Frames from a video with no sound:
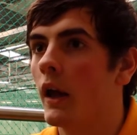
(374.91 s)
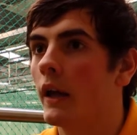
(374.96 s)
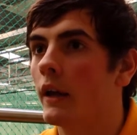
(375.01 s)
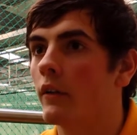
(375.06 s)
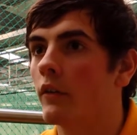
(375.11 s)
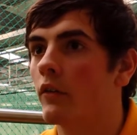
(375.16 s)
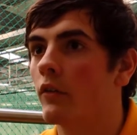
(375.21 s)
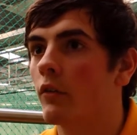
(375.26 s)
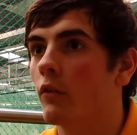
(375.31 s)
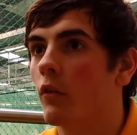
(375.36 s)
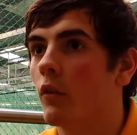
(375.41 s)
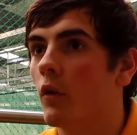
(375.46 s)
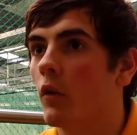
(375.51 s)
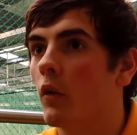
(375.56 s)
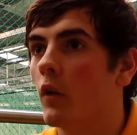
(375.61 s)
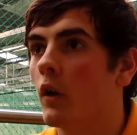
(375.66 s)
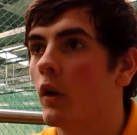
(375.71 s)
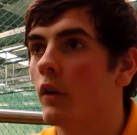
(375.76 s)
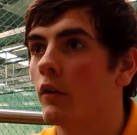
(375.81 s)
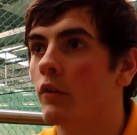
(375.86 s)
it's
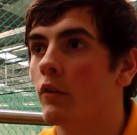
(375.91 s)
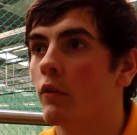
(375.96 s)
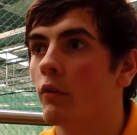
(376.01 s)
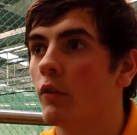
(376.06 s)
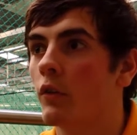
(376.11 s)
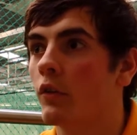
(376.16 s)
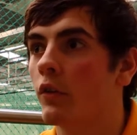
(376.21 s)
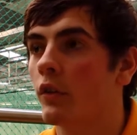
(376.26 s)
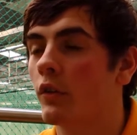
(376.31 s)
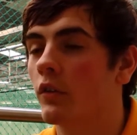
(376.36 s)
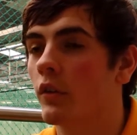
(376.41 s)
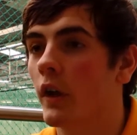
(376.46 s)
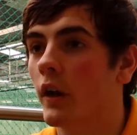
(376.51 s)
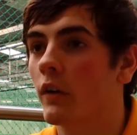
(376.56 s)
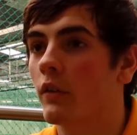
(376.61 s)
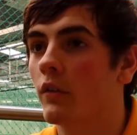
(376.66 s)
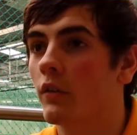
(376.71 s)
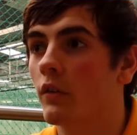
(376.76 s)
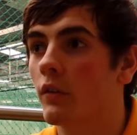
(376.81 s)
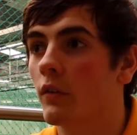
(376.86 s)
a
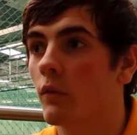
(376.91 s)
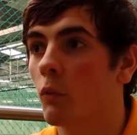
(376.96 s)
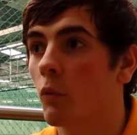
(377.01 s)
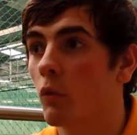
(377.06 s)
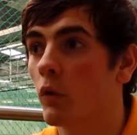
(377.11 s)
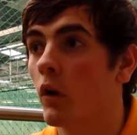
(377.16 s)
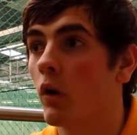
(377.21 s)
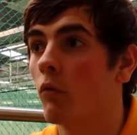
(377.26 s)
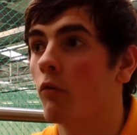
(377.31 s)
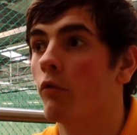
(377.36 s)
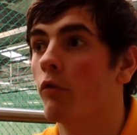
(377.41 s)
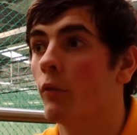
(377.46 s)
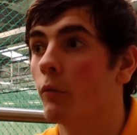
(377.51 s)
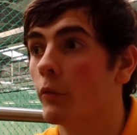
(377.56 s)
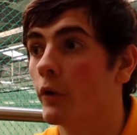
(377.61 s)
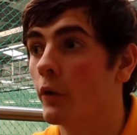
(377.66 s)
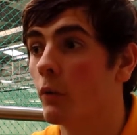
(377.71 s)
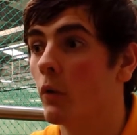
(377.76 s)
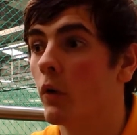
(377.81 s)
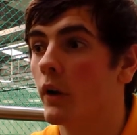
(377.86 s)
success will come
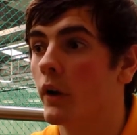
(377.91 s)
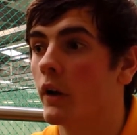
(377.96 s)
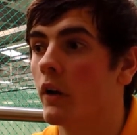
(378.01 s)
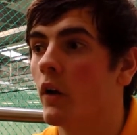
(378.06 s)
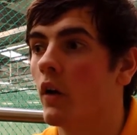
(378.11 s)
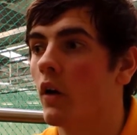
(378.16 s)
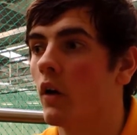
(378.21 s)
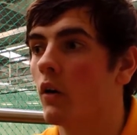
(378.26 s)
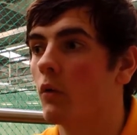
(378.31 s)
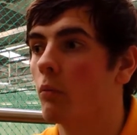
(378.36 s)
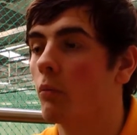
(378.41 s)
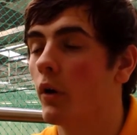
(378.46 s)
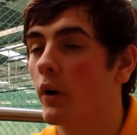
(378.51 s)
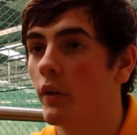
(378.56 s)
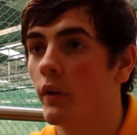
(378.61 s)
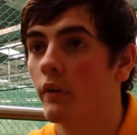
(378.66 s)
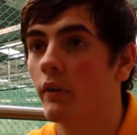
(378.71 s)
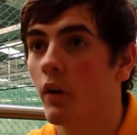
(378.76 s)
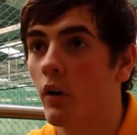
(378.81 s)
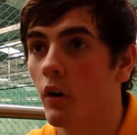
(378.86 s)
from you working hard,
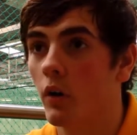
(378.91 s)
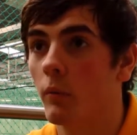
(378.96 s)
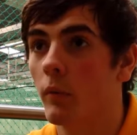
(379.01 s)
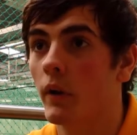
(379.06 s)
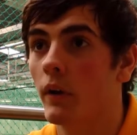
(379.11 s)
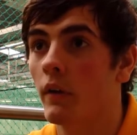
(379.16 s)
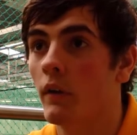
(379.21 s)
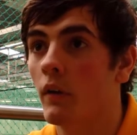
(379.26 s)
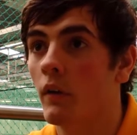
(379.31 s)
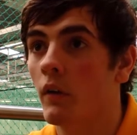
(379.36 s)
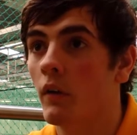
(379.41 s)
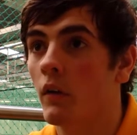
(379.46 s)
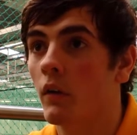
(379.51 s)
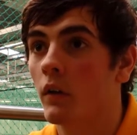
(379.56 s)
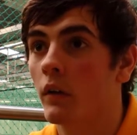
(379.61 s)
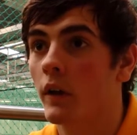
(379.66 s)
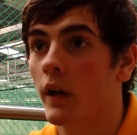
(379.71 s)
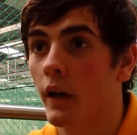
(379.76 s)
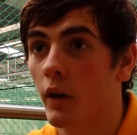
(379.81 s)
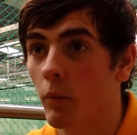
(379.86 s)
putting the time in,
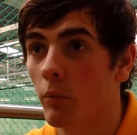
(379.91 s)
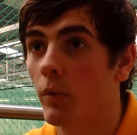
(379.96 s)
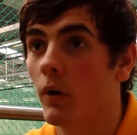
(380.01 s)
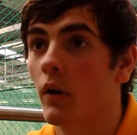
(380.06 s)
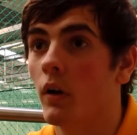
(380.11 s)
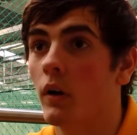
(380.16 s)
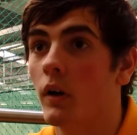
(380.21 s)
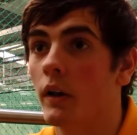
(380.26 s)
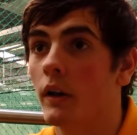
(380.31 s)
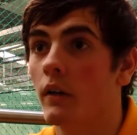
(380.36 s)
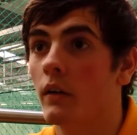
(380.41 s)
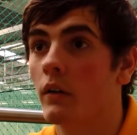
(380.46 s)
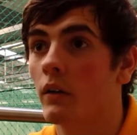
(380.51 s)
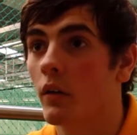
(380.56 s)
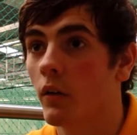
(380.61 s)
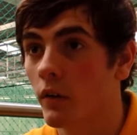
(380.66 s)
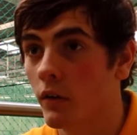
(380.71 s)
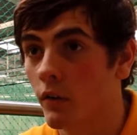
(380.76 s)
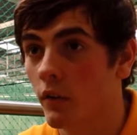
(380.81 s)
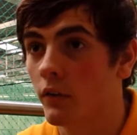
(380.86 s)
getting up early,
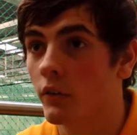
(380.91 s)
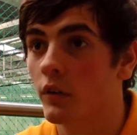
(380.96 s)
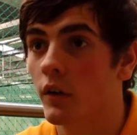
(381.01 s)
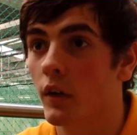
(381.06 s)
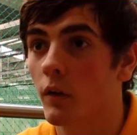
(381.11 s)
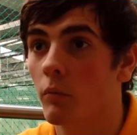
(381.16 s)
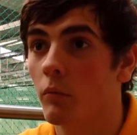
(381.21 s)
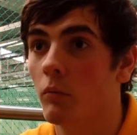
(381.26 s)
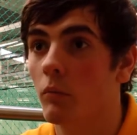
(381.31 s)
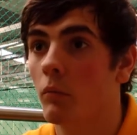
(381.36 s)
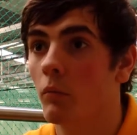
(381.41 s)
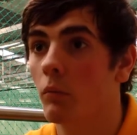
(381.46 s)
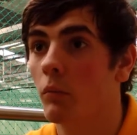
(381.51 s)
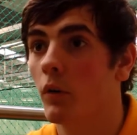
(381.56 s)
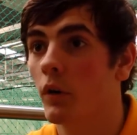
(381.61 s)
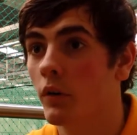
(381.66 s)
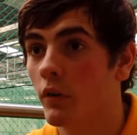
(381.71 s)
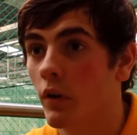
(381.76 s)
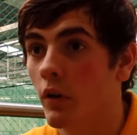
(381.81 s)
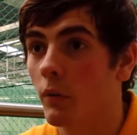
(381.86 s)
going to the gym,
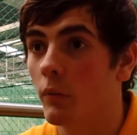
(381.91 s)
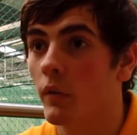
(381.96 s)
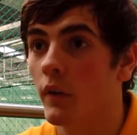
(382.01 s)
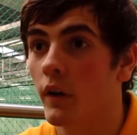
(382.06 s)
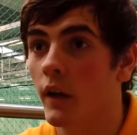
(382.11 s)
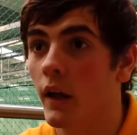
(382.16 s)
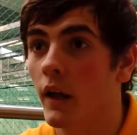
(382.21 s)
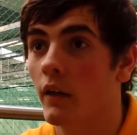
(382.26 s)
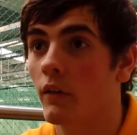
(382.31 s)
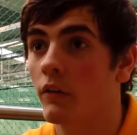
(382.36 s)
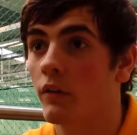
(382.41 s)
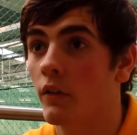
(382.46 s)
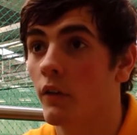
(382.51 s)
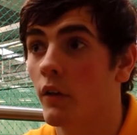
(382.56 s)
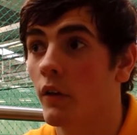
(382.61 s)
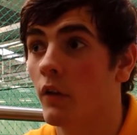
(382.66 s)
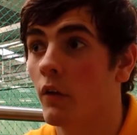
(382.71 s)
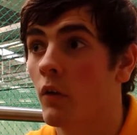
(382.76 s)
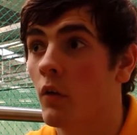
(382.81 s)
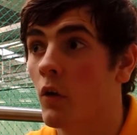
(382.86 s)
putting time in the net, so
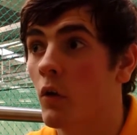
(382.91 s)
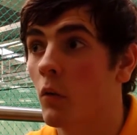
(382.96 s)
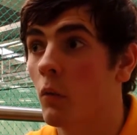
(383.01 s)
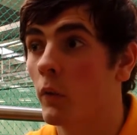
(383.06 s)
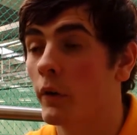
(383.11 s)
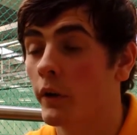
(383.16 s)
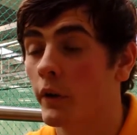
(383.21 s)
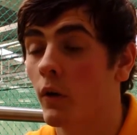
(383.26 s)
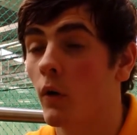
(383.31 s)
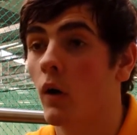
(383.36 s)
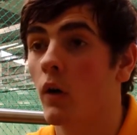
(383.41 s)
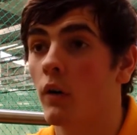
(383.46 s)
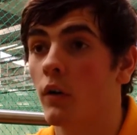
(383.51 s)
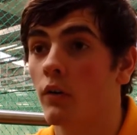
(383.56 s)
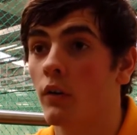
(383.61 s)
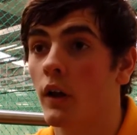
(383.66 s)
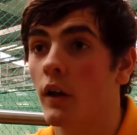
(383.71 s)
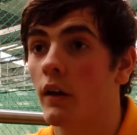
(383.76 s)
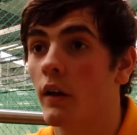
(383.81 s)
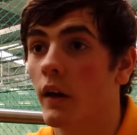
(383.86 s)
that when you go out on a
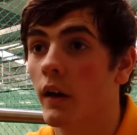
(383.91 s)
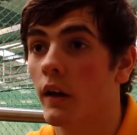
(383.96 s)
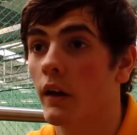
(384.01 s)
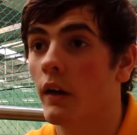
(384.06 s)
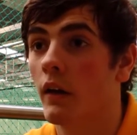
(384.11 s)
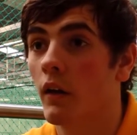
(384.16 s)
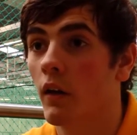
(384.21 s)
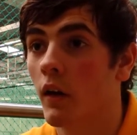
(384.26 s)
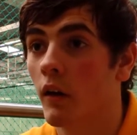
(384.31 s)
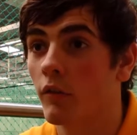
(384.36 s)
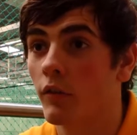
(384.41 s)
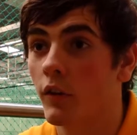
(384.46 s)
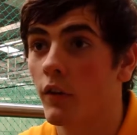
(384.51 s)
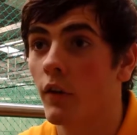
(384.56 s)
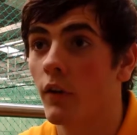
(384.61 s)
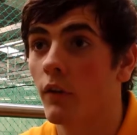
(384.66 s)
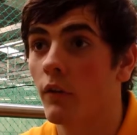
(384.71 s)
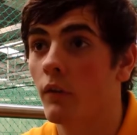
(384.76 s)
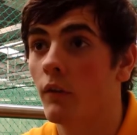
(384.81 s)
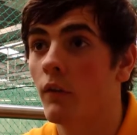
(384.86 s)
Saturday
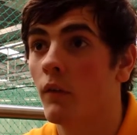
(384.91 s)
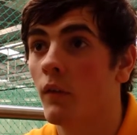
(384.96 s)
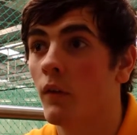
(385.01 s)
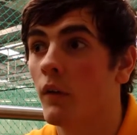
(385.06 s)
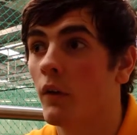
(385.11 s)
afternoon,